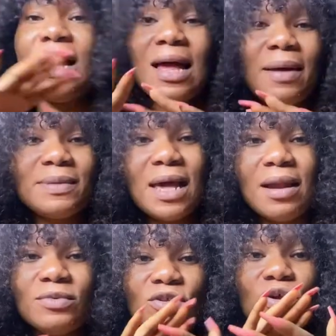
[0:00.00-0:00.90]
tired.
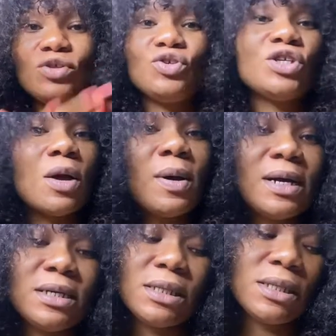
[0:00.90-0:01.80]
I'm just going to shower
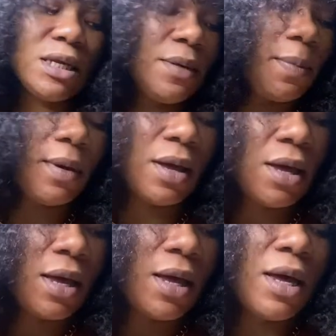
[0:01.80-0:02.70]
and sleep.
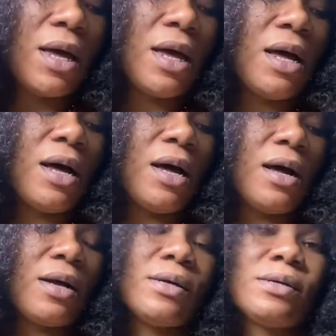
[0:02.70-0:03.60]

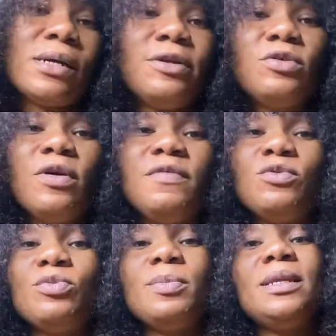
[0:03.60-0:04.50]
I don't know if
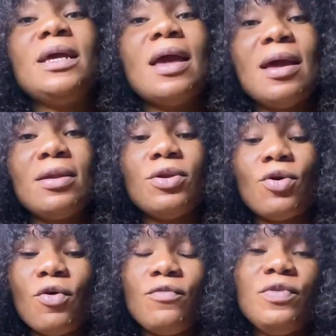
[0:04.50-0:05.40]
this will be the end
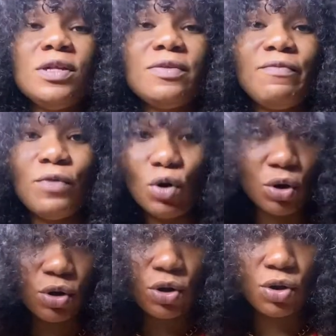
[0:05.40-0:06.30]
of this
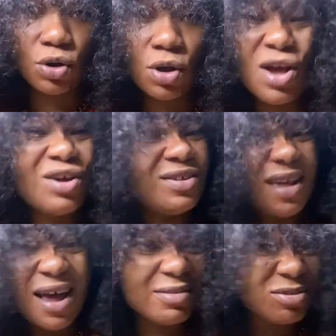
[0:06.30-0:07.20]
vlog, because I
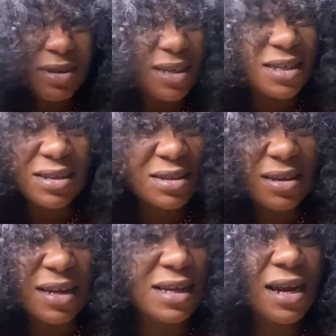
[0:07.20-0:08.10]
have to edit.
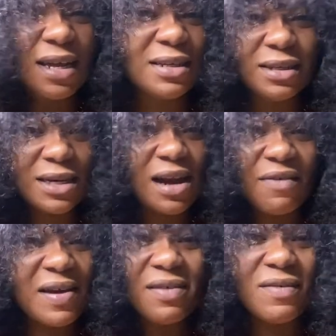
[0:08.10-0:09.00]
I started editing and I
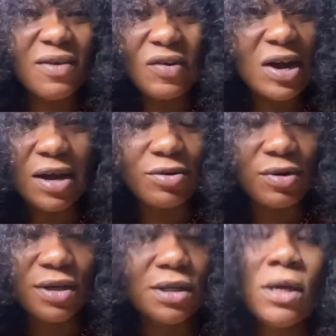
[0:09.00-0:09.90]
find it very, very hard
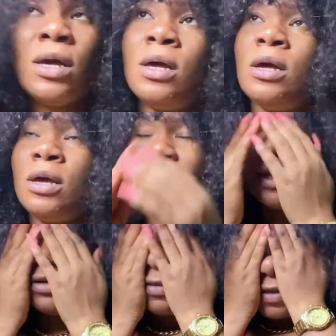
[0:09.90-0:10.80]
already. I
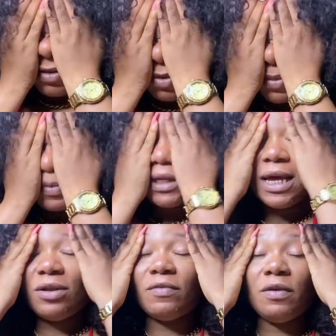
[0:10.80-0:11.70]
don't know if this will be the
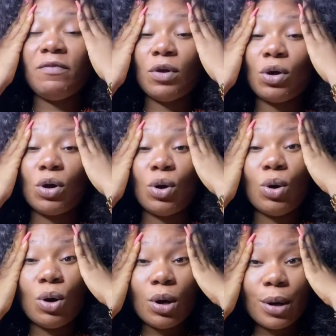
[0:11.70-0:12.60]
end of the vlog,
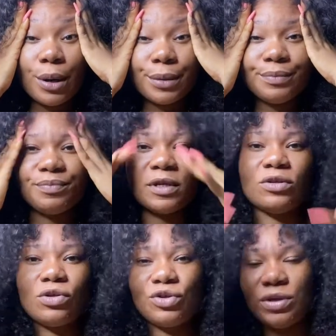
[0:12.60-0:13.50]
or I'll
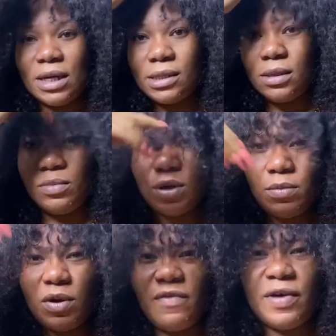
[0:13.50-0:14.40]
talk to you guys in the morning.
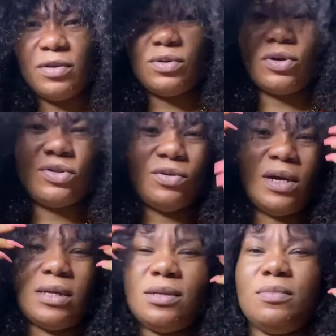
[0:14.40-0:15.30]
But if I don't talk to you
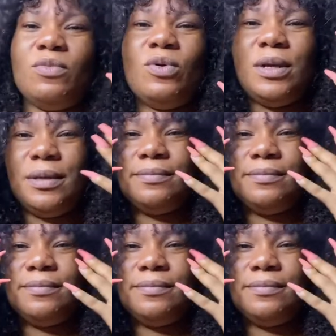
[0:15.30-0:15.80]
guys in the morning...